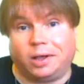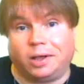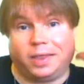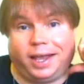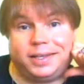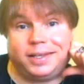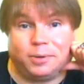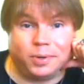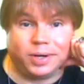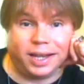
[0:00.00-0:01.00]
on that.
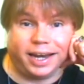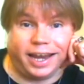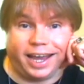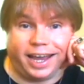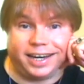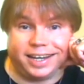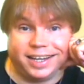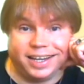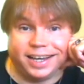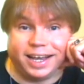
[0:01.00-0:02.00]
So we'll kind of add
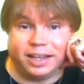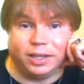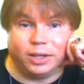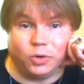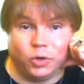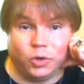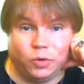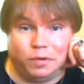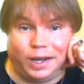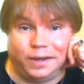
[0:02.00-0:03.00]
a little new
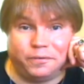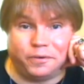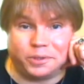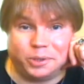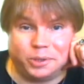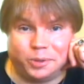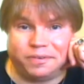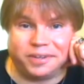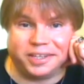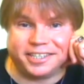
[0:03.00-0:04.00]
flavor to
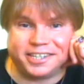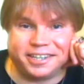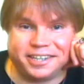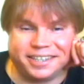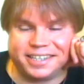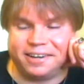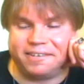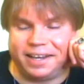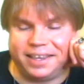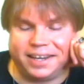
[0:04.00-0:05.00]
it for this year.
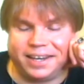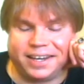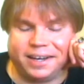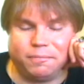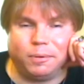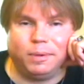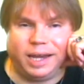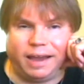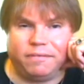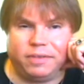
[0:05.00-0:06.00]
So I think we'll
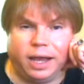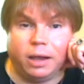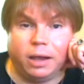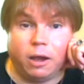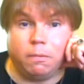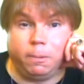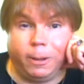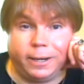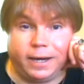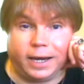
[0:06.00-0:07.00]
be having that
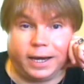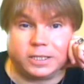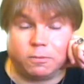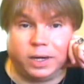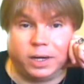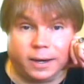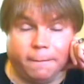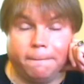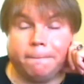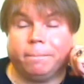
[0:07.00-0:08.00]
hopefully next week.
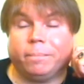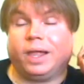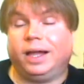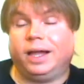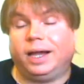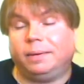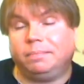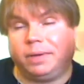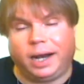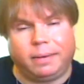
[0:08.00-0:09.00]

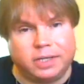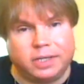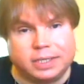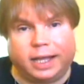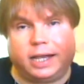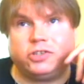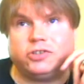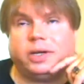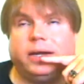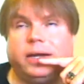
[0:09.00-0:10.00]
But I'm just glad
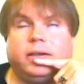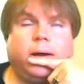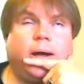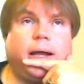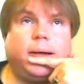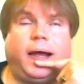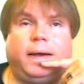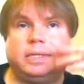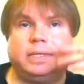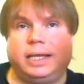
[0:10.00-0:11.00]
you're here. And, you know,
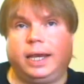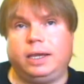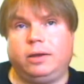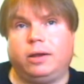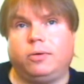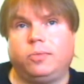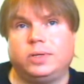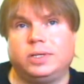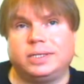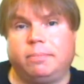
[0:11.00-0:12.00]
I was saying, you know,
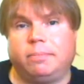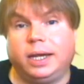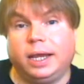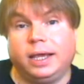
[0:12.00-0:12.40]
to somebody,